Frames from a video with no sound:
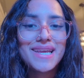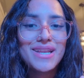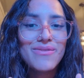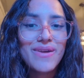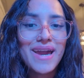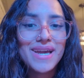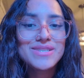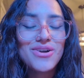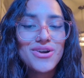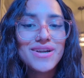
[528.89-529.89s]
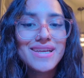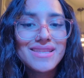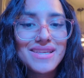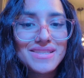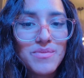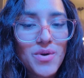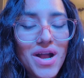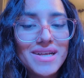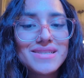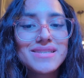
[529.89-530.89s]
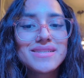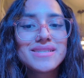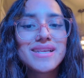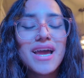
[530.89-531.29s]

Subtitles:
And if you guys are in this process,